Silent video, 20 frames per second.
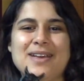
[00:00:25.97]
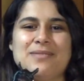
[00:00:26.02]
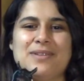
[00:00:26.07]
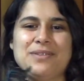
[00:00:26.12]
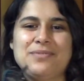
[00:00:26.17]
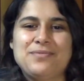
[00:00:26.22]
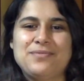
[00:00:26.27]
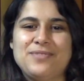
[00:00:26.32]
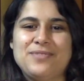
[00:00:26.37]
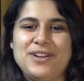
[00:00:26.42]

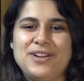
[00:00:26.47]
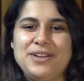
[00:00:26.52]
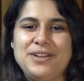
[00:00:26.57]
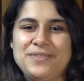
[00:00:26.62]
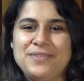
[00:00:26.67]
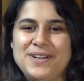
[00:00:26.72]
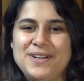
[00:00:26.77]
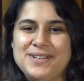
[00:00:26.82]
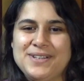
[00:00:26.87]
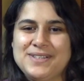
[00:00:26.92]
My very
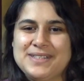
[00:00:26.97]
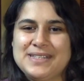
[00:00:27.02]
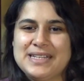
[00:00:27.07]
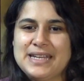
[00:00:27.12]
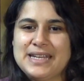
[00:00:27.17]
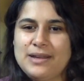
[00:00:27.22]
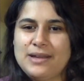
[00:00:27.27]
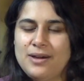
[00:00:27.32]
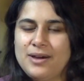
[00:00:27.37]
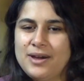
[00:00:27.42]
first
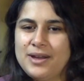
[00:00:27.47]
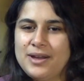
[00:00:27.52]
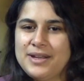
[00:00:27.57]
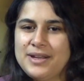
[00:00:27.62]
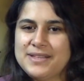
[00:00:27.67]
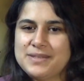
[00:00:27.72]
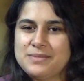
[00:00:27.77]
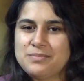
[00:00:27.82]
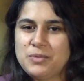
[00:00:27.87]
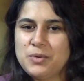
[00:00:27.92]
on
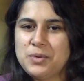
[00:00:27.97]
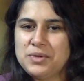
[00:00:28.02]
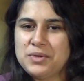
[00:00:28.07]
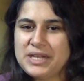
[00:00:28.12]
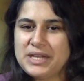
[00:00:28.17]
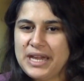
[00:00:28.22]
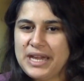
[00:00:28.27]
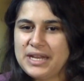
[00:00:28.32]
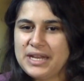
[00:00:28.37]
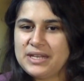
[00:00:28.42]
this mold
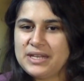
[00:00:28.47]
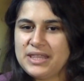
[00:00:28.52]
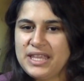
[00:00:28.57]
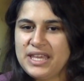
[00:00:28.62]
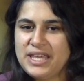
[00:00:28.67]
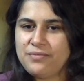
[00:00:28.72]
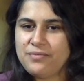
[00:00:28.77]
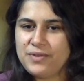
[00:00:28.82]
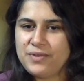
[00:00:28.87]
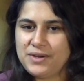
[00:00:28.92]
and
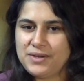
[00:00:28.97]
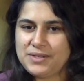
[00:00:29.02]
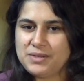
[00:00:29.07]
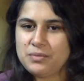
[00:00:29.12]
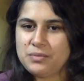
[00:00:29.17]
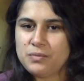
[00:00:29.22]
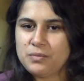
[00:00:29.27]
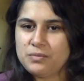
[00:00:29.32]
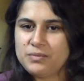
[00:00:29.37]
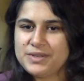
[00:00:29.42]
the
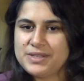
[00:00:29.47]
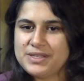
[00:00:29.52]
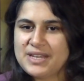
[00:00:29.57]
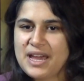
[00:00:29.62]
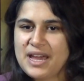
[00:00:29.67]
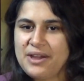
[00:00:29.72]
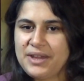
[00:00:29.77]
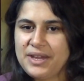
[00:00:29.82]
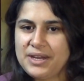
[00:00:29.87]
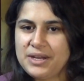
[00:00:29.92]
first
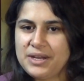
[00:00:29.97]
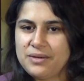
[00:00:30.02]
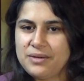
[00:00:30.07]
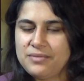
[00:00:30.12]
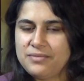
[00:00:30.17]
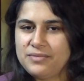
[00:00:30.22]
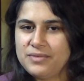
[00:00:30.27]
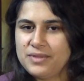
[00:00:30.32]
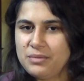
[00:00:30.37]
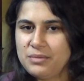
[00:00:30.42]
stallion
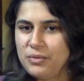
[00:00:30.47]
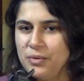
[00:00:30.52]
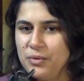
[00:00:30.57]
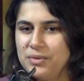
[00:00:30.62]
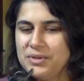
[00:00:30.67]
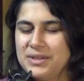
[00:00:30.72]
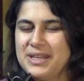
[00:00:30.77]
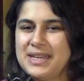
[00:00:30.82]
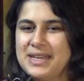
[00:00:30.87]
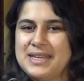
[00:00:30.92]
of the
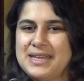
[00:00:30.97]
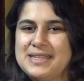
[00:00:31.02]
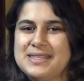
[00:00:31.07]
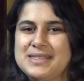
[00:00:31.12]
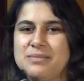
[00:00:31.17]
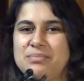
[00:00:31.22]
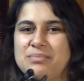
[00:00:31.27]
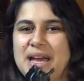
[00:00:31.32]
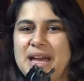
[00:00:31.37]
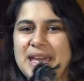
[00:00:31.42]
mold is
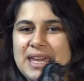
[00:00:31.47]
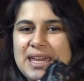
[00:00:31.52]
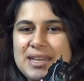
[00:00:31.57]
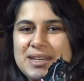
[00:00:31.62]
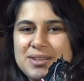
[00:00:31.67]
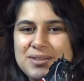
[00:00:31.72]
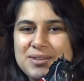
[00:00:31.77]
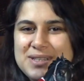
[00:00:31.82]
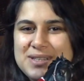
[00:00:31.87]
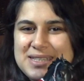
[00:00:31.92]
the Black
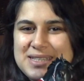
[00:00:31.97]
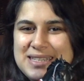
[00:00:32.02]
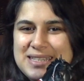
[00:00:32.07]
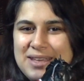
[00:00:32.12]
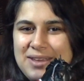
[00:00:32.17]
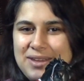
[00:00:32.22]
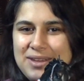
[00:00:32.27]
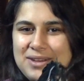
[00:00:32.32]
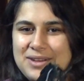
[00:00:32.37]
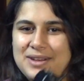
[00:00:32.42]
Andalusian
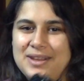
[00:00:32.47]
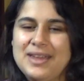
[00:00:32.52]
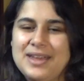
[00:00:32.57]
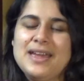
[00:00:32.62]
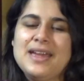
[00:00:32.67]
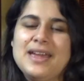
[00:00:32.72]
Stallion.